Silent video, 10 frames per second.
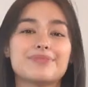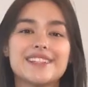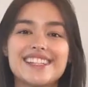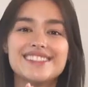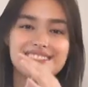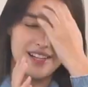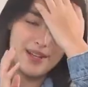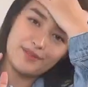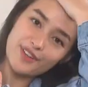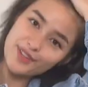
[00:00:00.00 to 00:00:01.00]
And please,
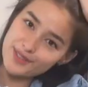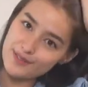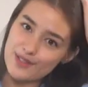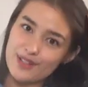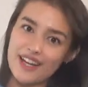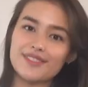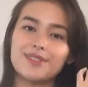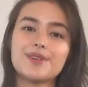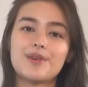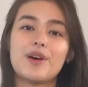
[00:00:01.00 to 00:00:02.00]
for those of you
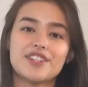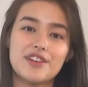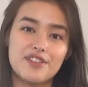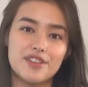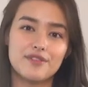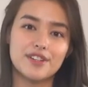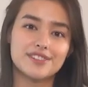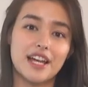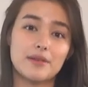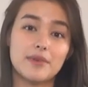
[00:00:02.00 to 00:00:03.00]
guys who are watching for the
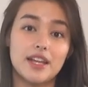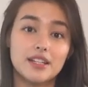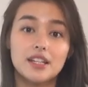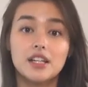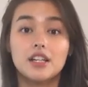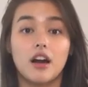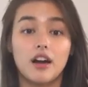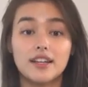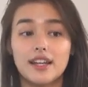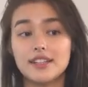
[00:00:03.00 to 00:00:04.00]
first time and
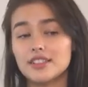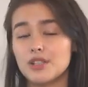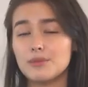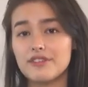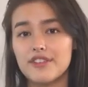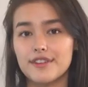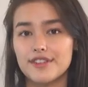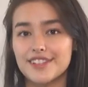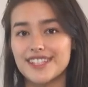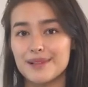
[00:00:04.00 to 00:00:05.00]
are getting to know me for the
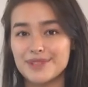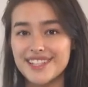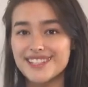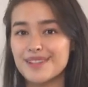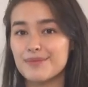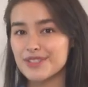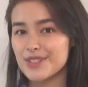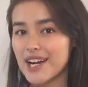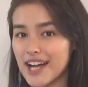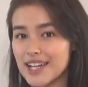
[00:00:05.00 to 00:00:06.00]
first time, please
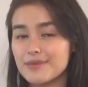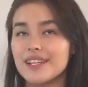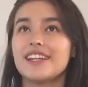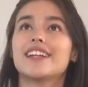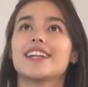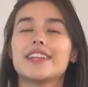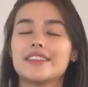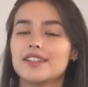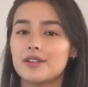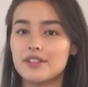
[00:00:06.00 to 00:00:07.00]
subscribe, hit
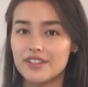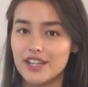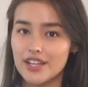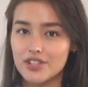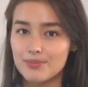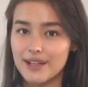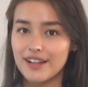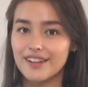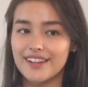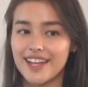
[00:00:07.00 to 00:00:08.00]
the notification
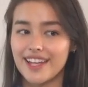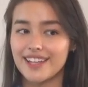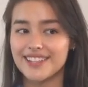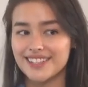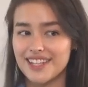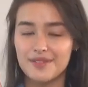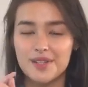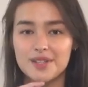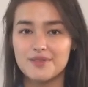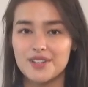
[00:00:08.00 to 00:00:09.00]
bell, and give
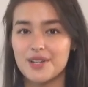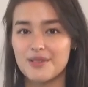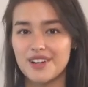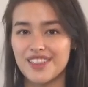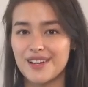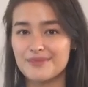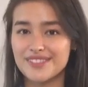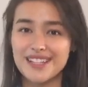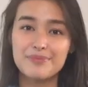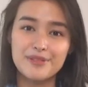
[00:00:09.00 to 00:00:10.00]
this video a
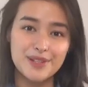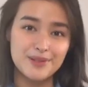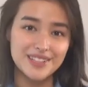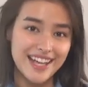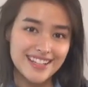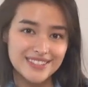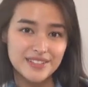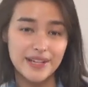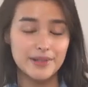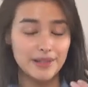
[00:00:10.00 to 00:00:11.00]
thumbs up if you would like
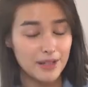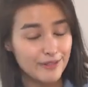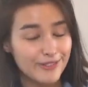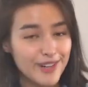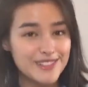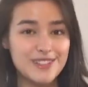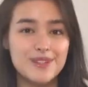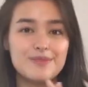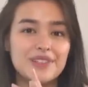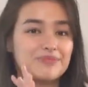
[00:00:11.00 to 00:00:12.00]
to. I mean, I'm not forcing
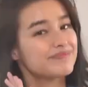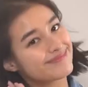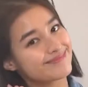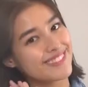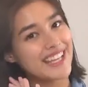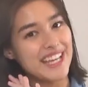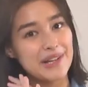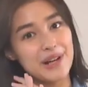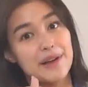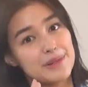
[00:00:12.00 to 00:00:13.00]
you, but
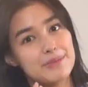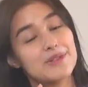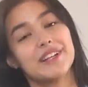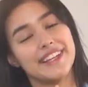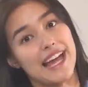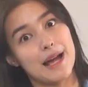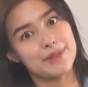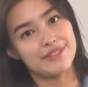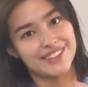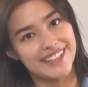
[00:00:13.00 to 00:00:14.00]
I would be really
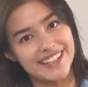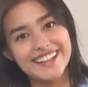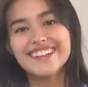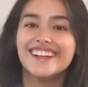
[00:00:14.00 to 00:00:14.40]
happy if you did.